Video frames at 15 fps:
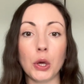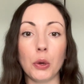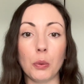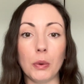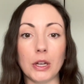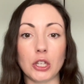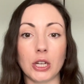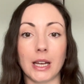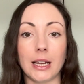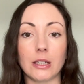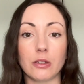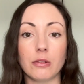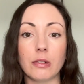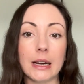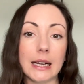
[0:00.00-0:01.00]
which had
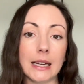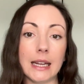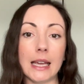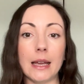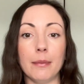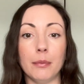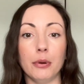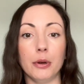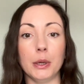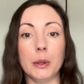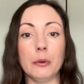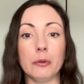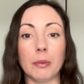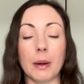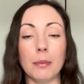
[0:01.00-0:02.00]
greatly
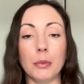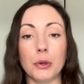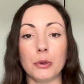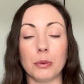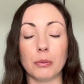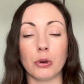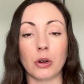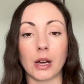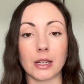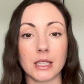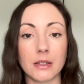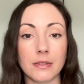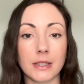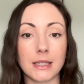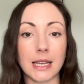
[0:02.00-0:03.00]
improved my mood and
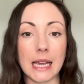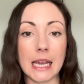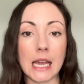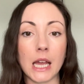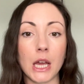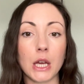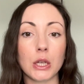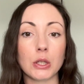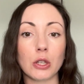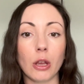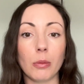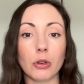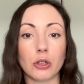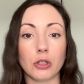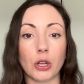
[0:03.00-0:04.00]
productivity, so
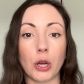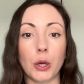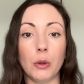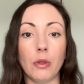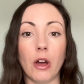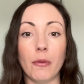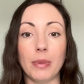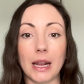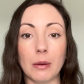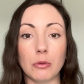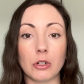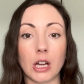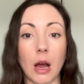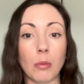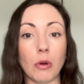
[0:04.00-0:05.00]
much so that I've been able
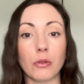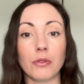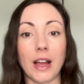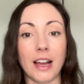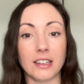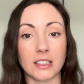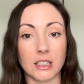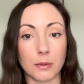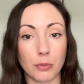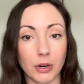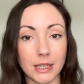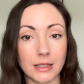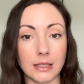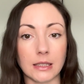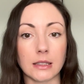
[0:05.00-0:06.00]
to come off
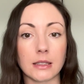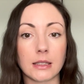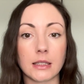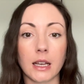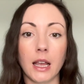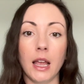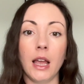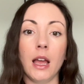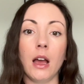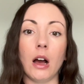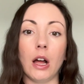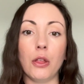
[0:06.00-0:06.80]
antidepressants. I